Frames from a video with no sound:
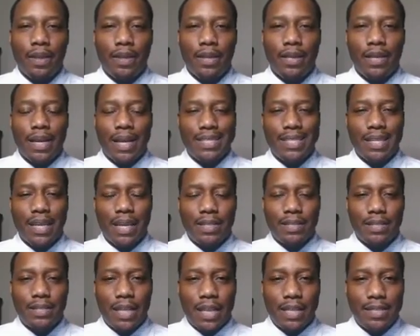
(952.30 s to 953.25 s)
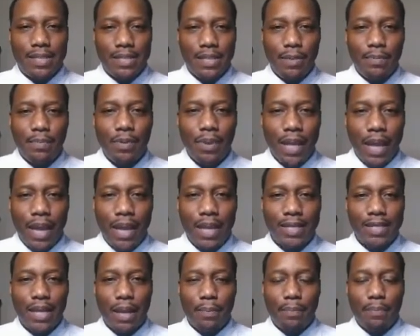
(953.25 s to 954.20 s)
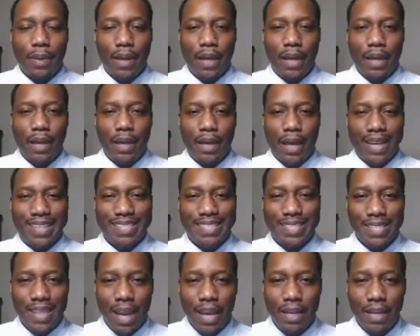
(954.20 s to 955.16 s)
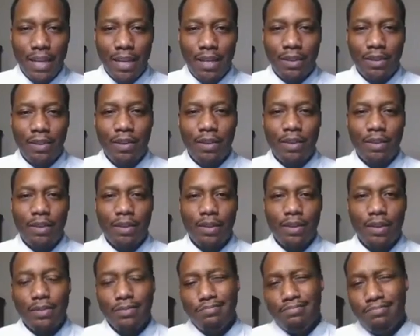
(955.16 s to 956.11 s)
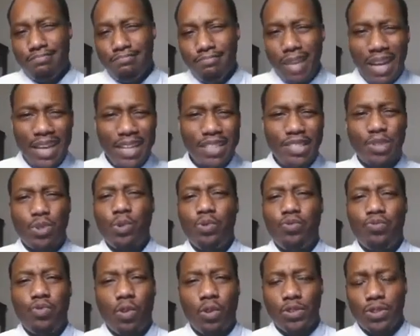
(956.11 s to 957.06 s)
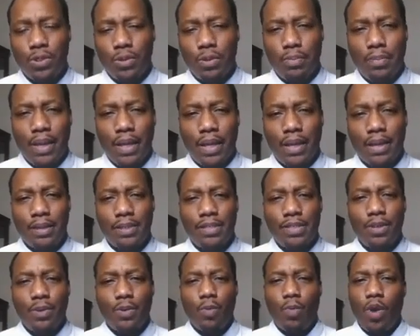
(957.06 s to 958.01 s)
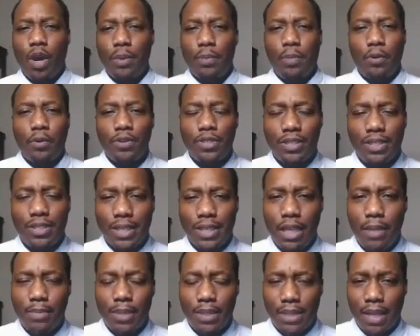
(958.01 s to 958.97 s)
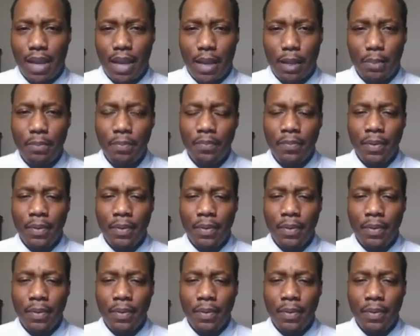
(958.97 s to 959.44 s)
as simple as assigning at least 2 roles to a meeting. So one person to keep the time.